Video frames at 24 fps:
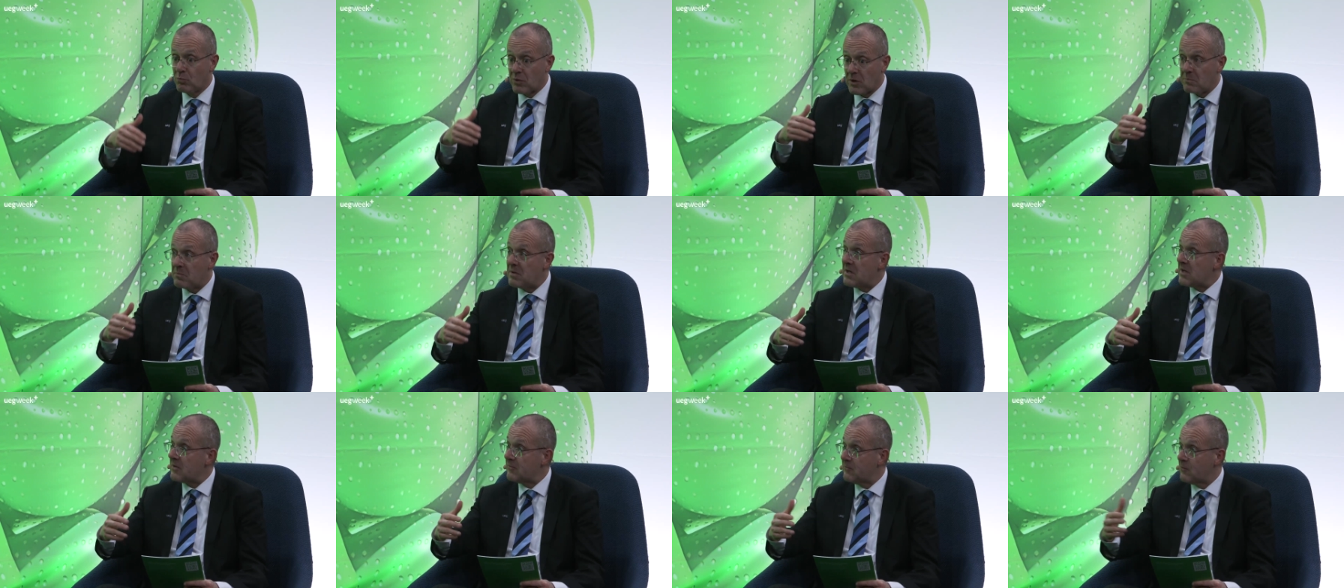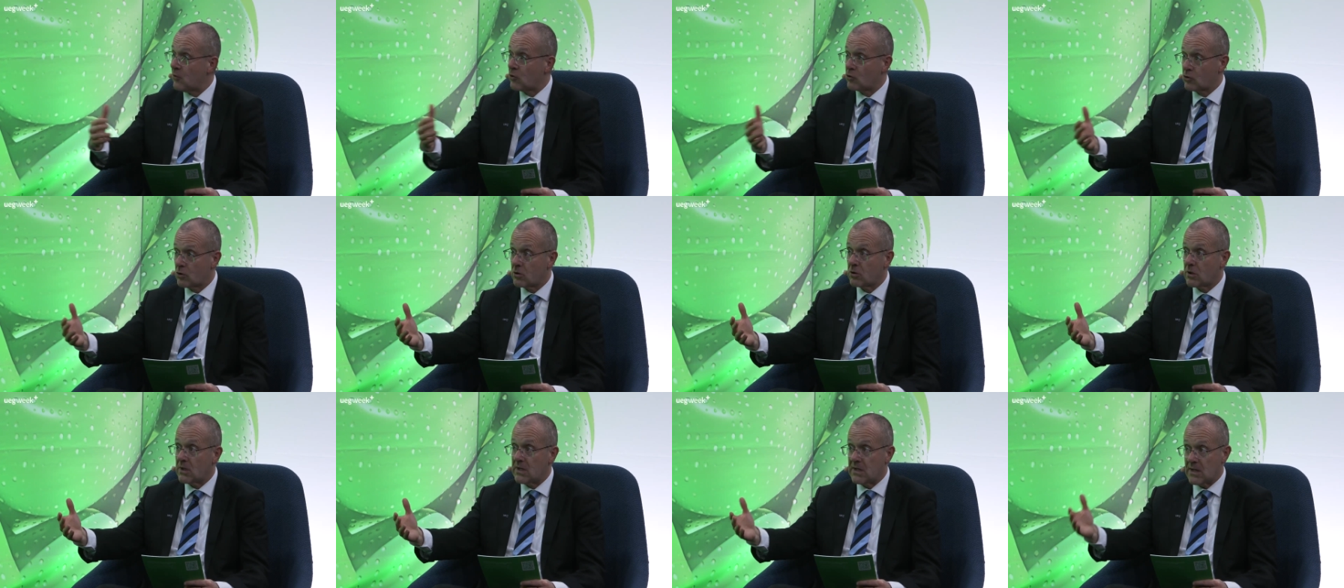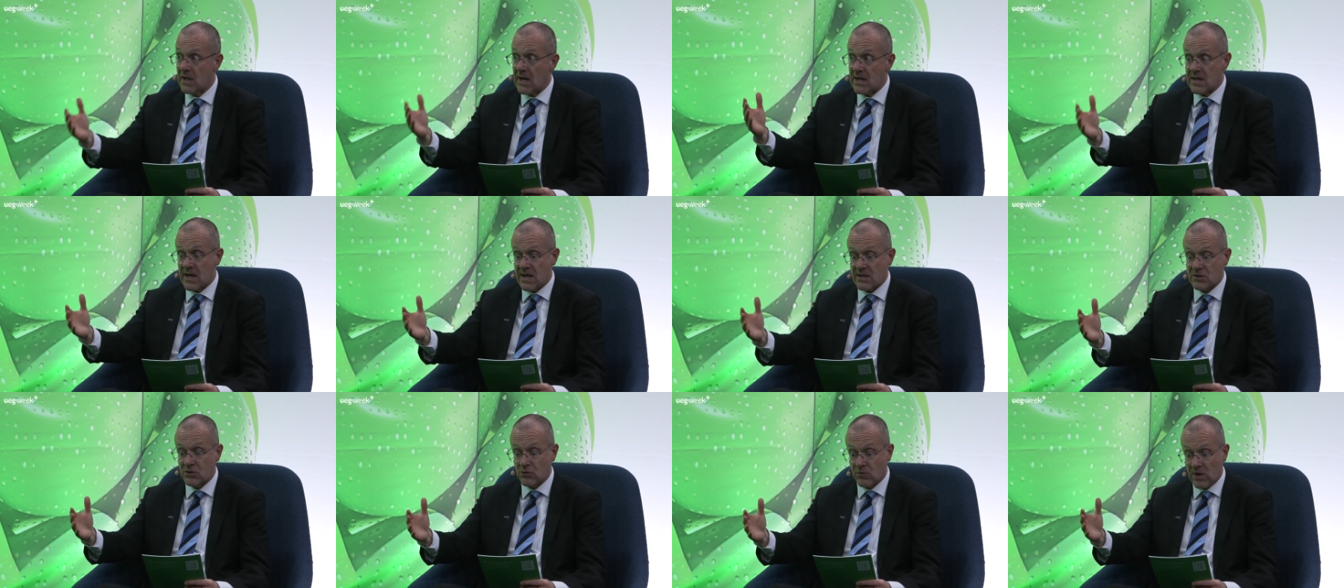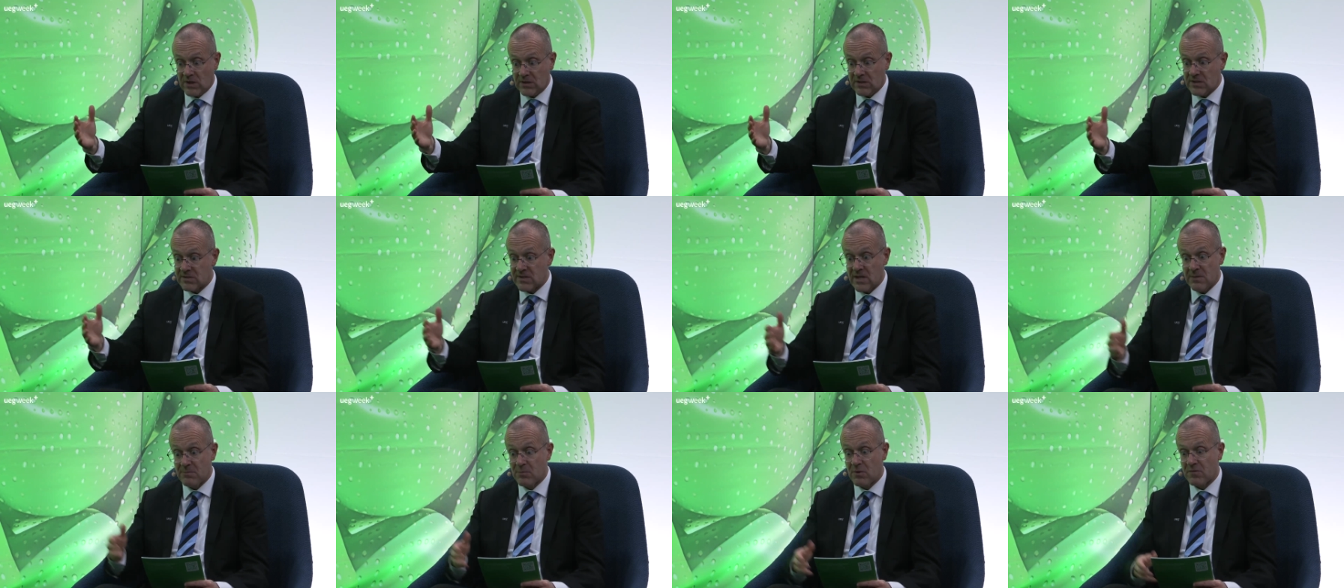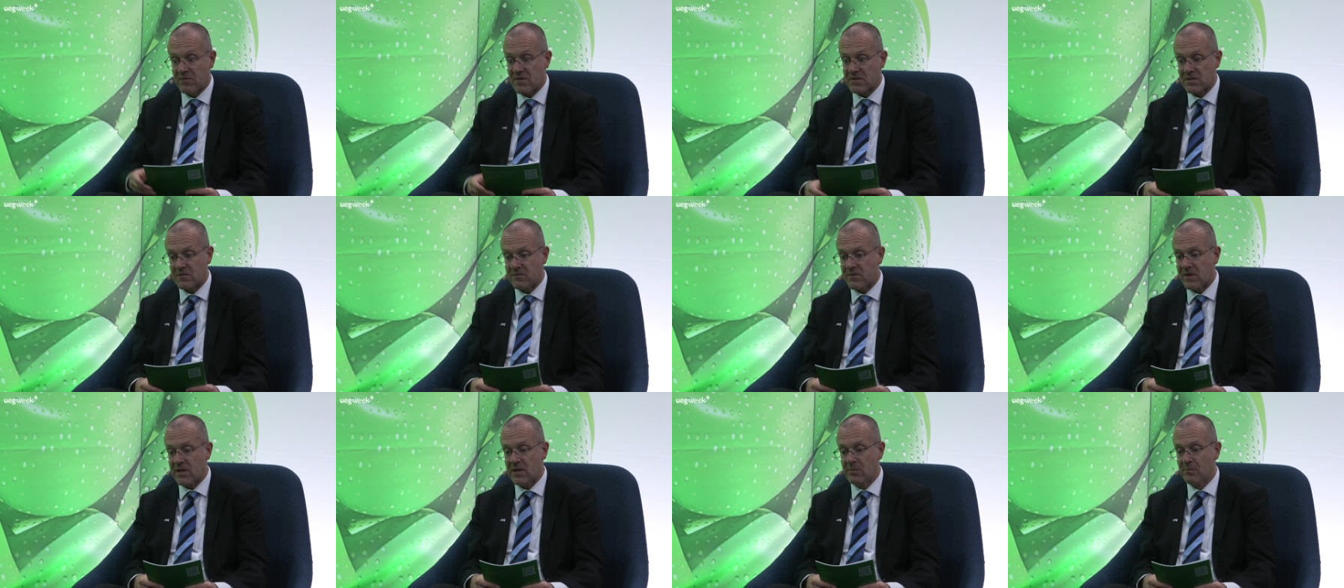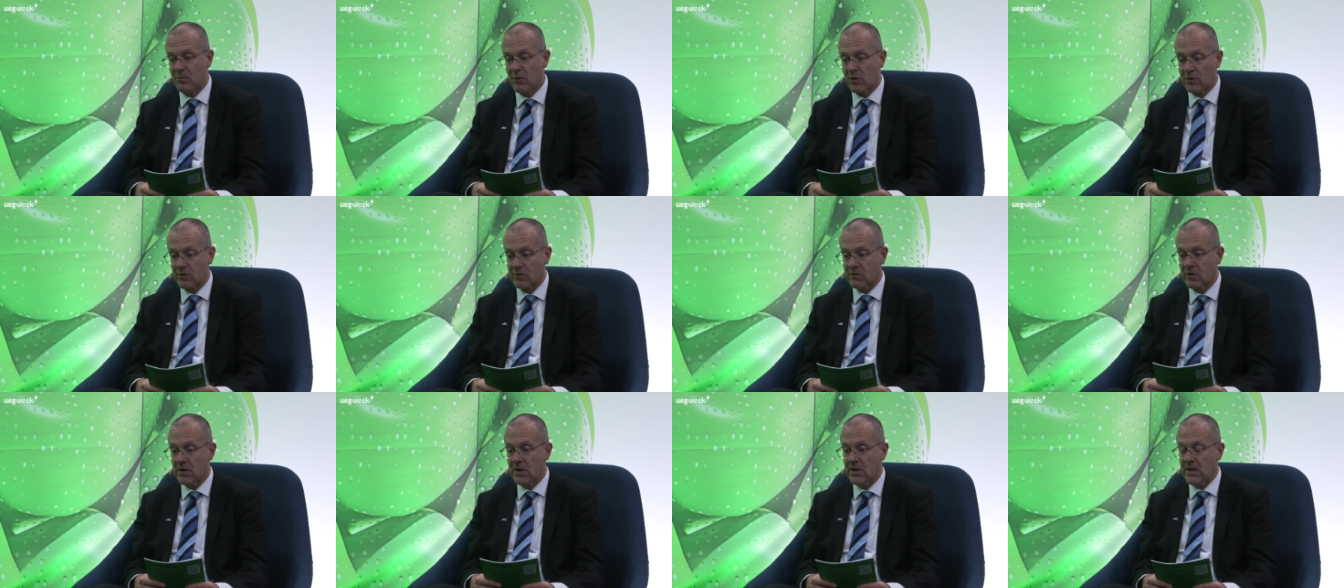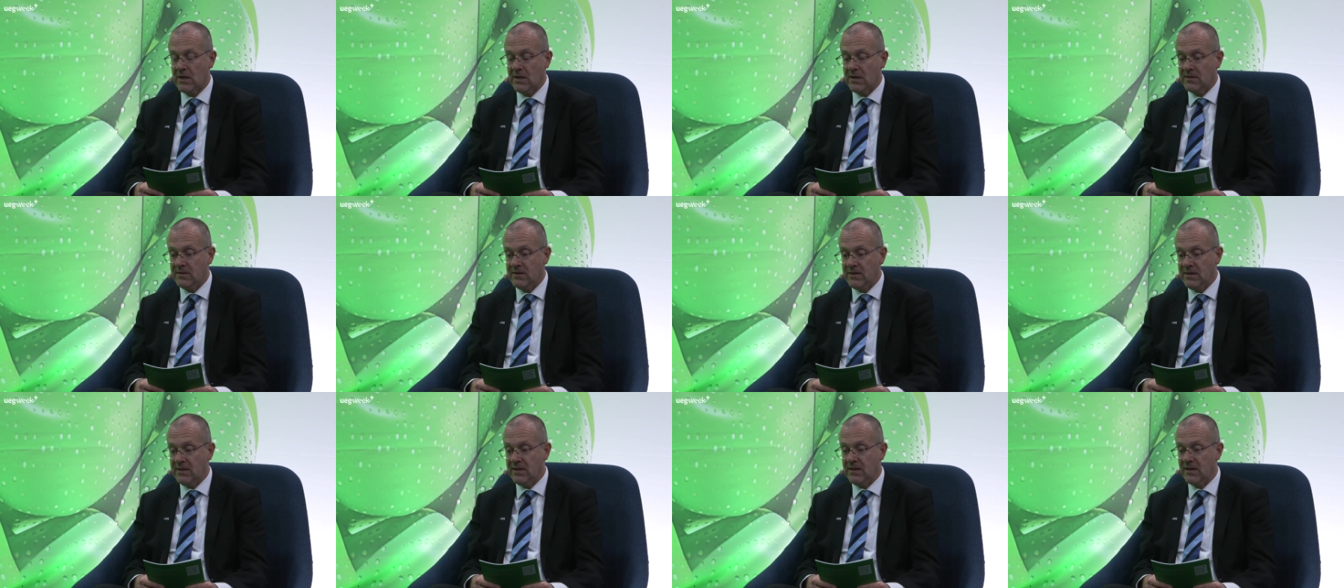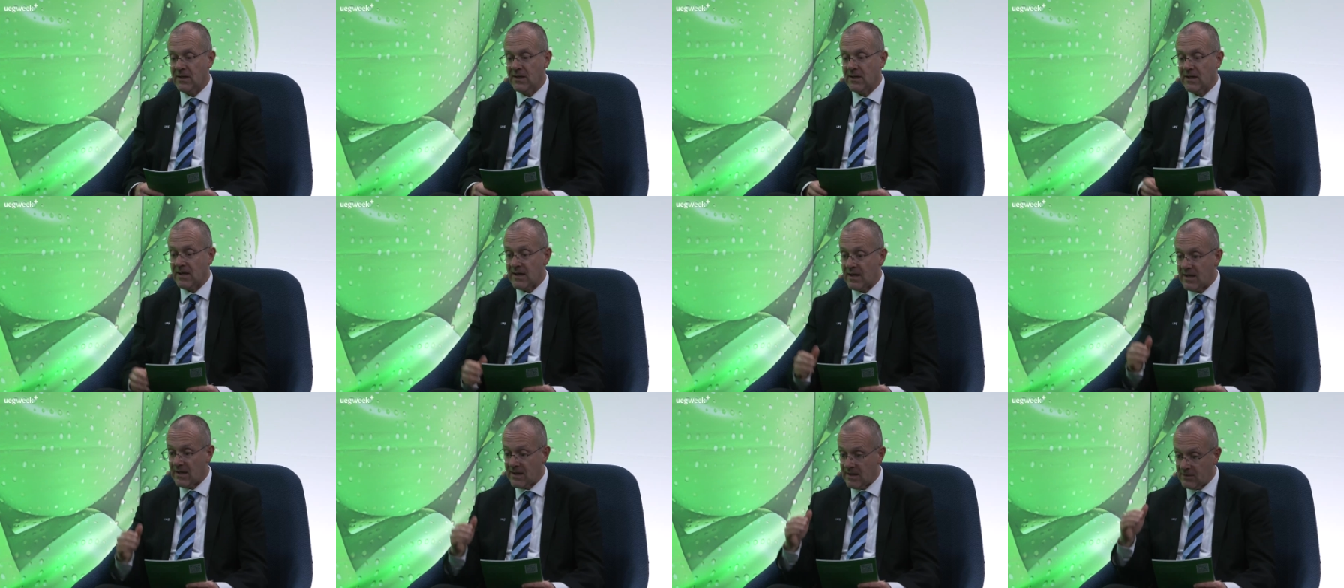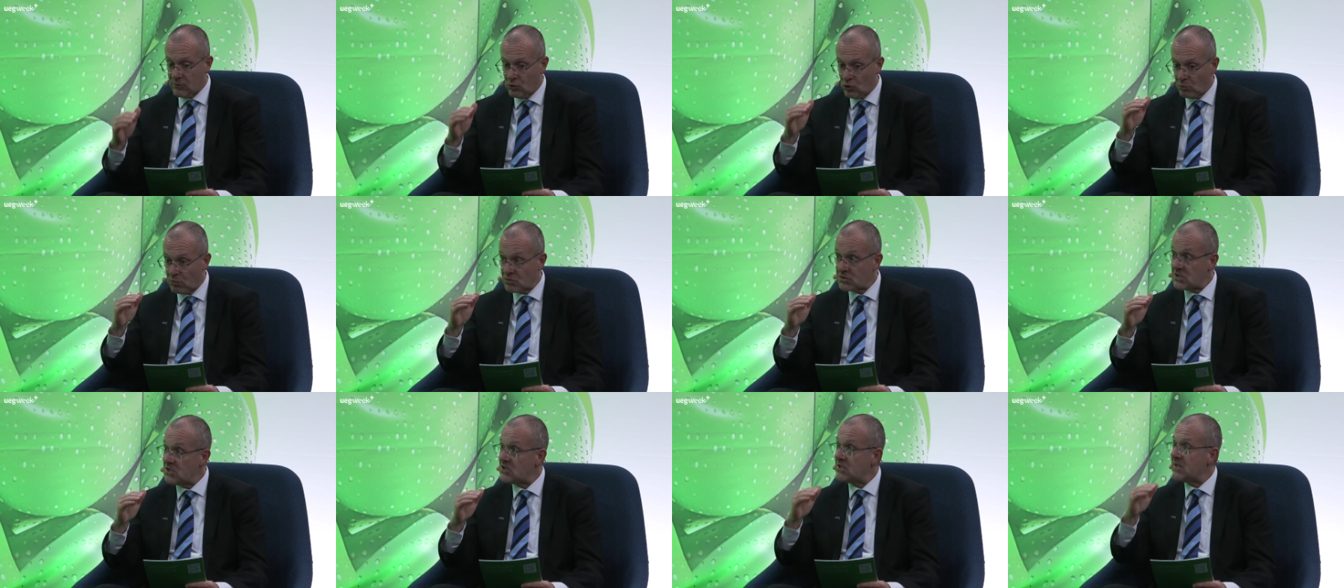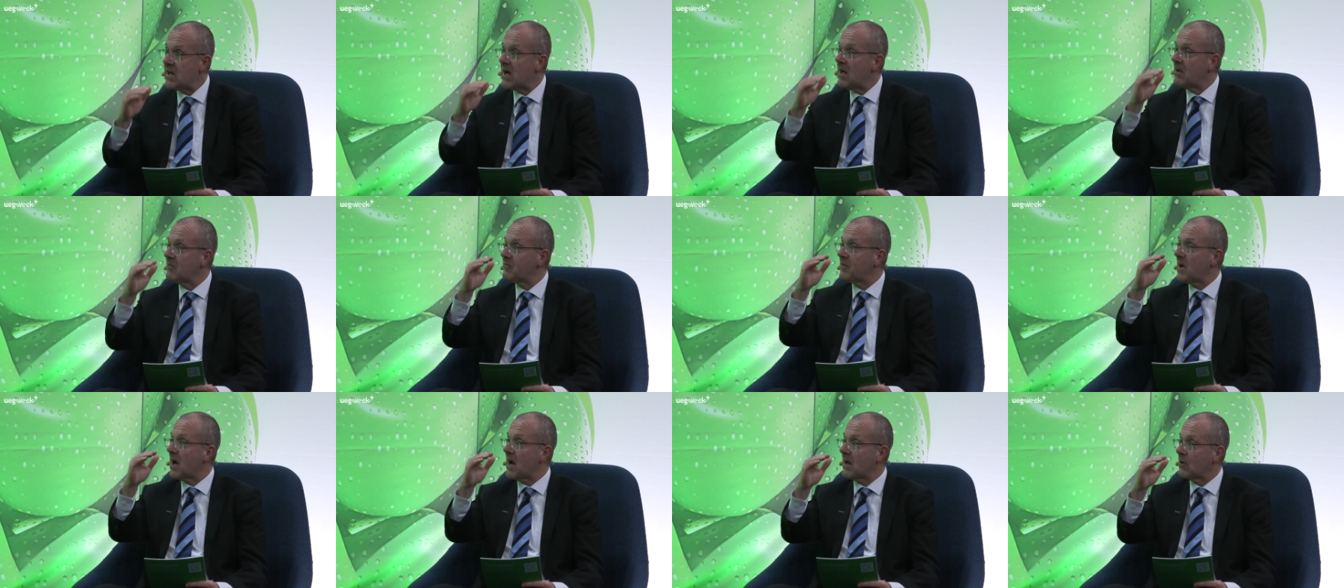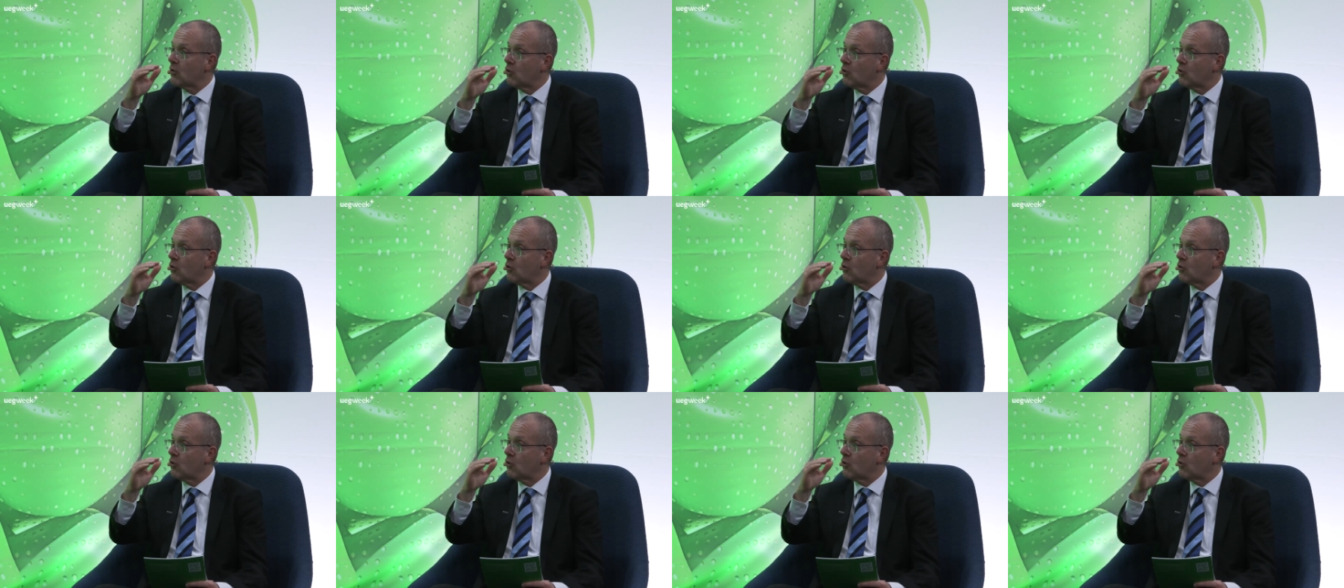prepare for the, as you rightly say, Professor, very important the, eh, to position health high